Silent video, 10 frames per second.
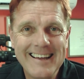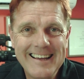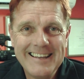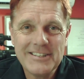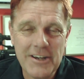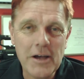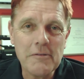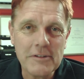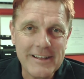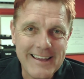So
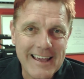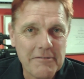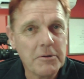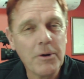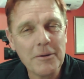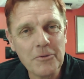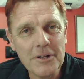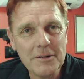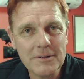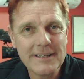hopefully everyone
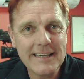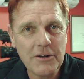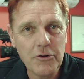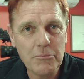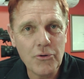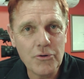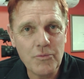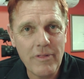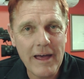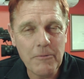will get on board
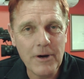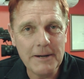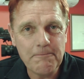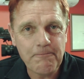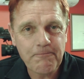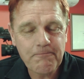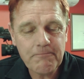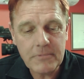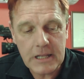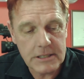with that one.
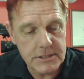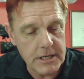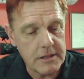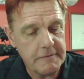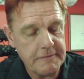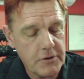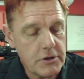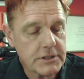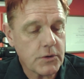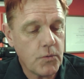So the
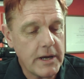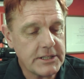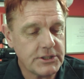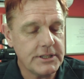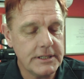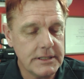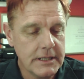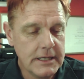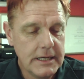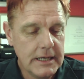first question,
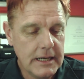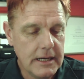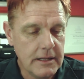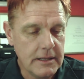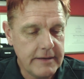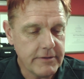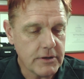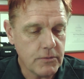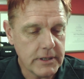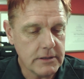I'll have a
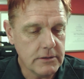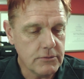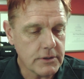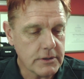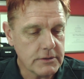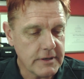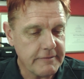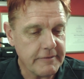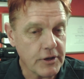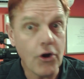quick look because I've
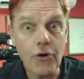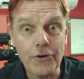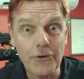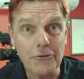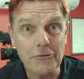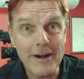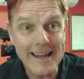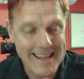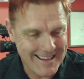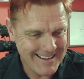forgotten already.